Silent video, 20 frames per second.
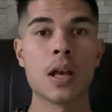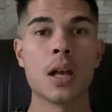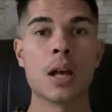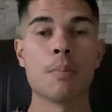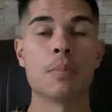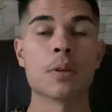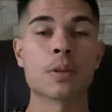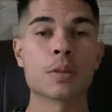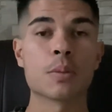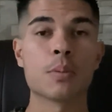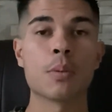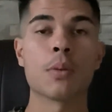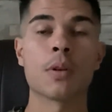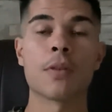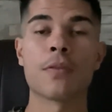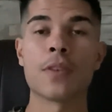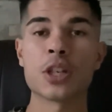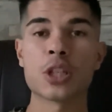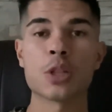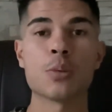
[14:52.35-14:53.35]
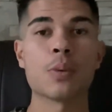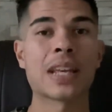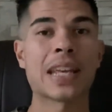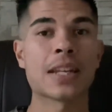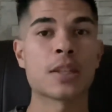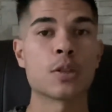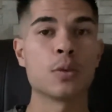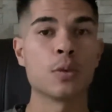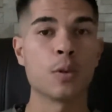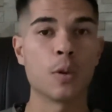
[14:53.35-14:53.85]
because we will eventually want to get
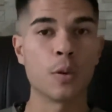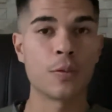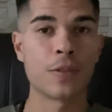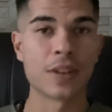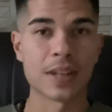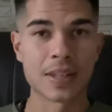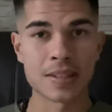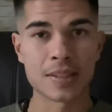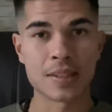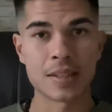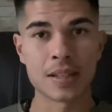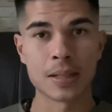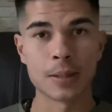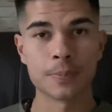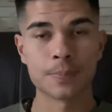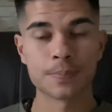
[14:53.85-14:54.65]
to authenticity.